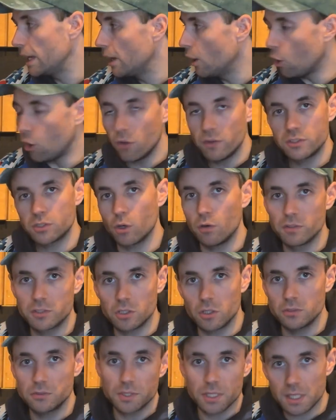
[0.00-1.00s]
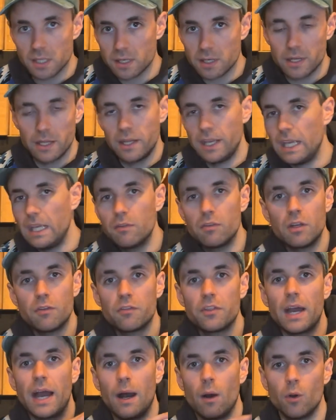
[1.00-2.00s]
all these overtones, even if
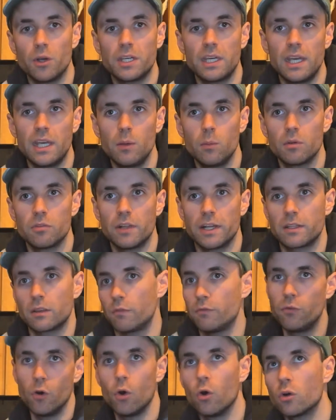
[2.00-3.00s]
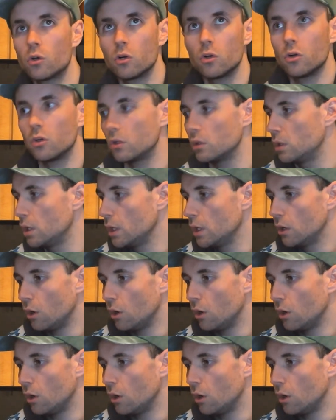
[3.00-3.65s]
they're out of key with like the vocal